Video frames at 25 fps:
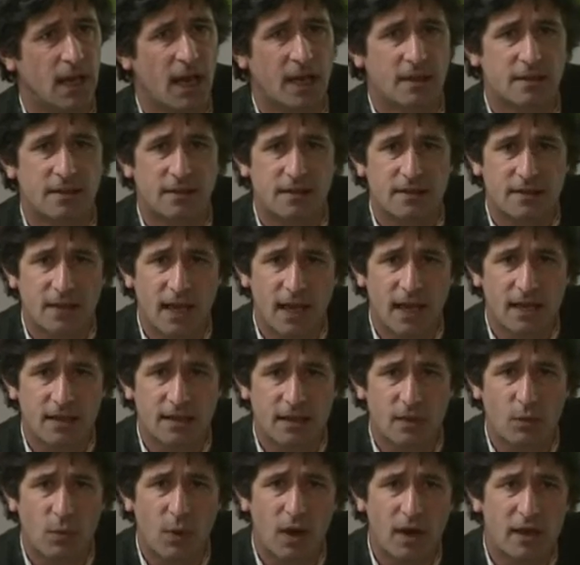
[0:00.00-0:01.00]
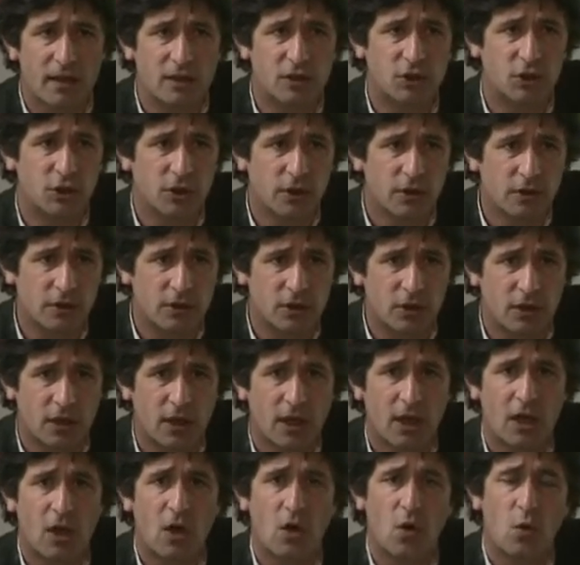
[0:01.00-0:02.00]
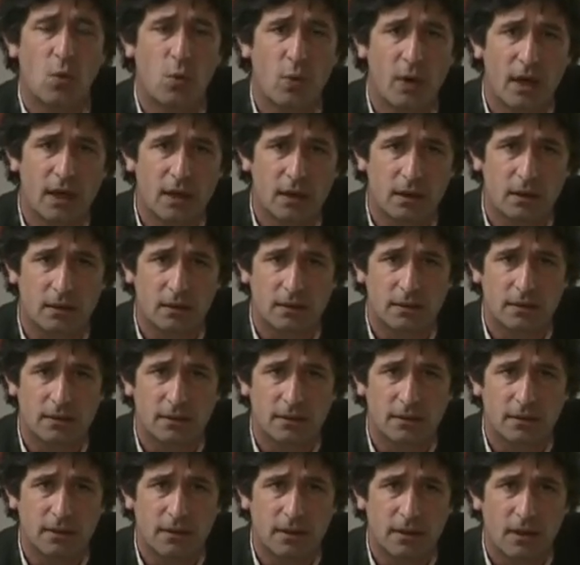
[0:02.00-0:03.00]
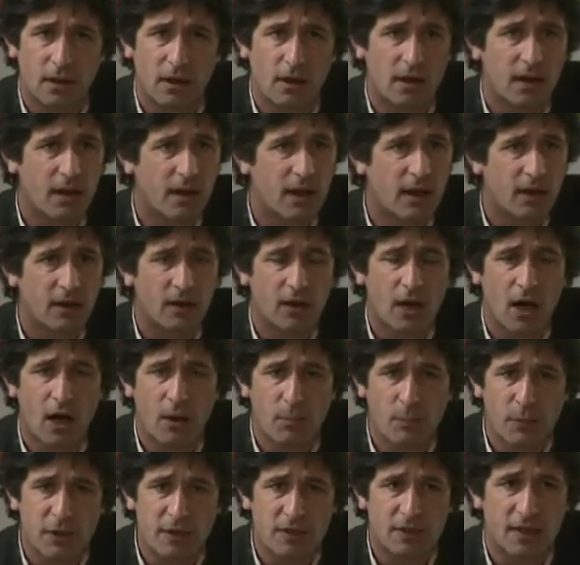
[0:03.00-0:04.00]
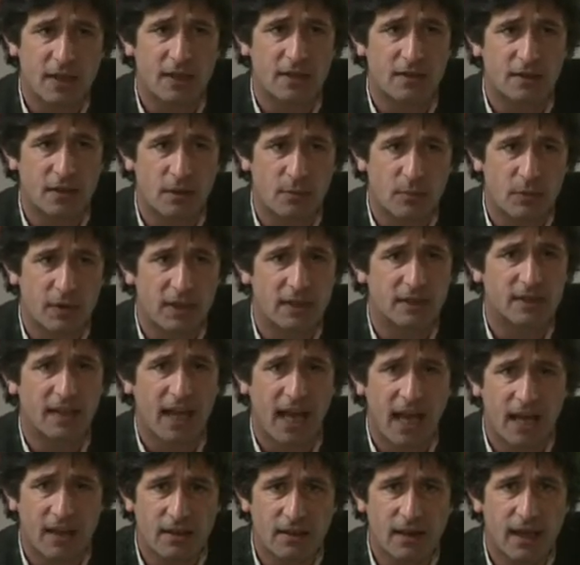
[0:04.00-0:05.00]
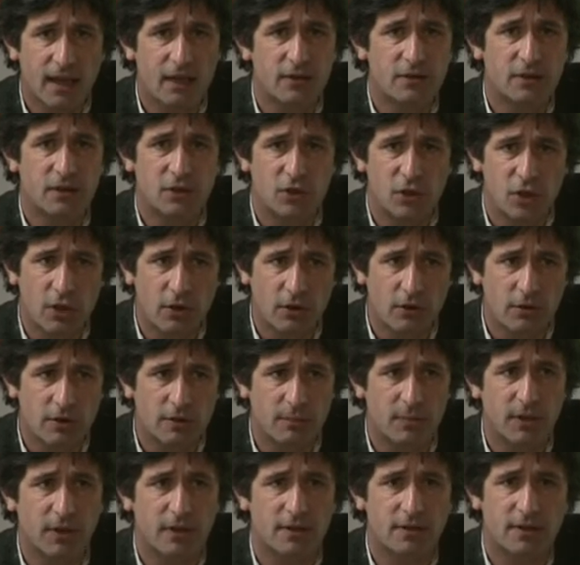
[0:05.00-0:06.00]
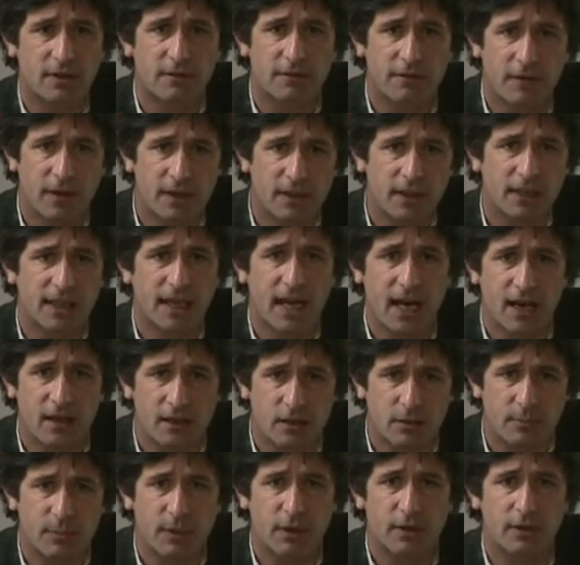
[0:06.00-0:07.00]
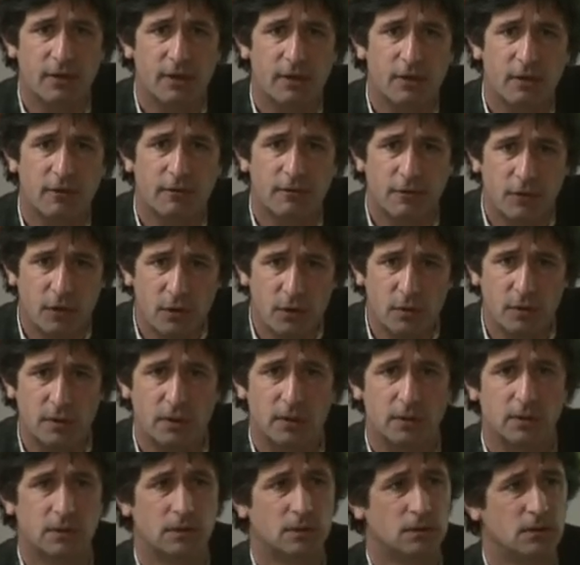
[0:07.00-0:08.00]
a society where a judge will compensate somebody 10,000 euros because they find a caterpillar in their food.